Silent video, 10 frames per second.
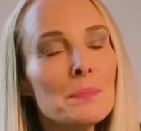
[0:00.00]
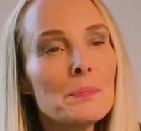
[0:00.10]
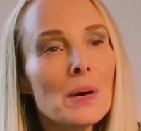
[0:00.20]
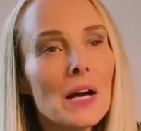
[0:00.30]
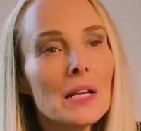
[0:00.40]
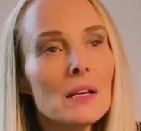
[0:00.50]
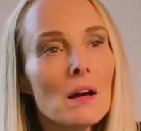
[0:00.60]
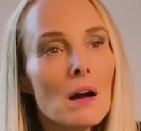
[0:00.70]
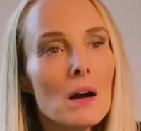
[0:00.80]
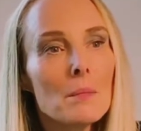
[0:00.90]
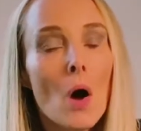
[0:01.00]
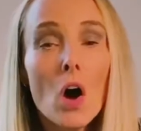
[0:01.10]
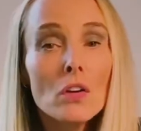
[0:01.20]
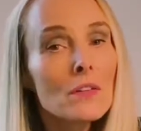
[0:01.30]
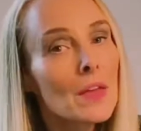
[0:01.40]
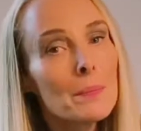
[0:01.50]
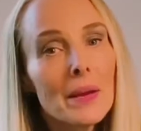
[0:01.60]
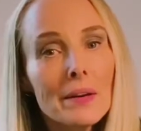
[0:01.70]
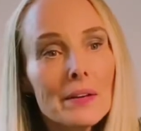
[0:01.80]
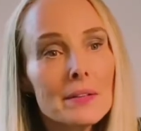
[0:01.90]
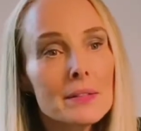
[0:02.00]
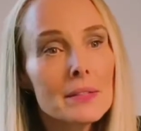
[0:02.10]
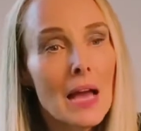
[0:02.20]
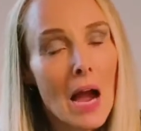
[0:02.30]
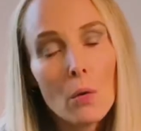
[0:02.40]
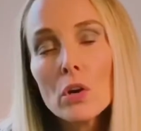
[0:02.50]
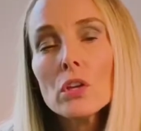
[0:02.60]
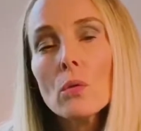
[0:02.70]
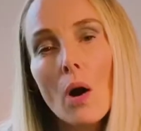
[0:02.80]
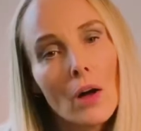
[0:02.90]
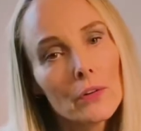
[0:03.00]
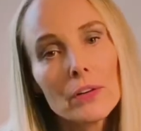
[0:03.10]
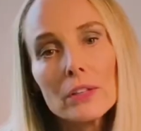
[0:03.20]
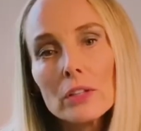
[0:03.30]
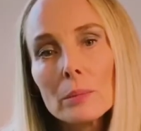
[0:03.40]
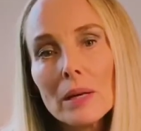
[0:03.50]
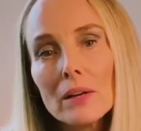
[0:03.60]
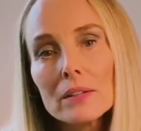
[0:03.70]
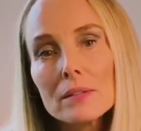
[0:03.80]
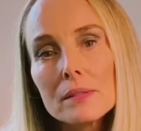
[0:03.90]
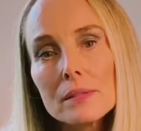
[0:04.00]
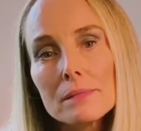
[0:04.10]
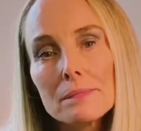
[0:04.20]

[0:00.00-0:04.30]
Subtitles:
But honor thy parents. How are you honoring your parents?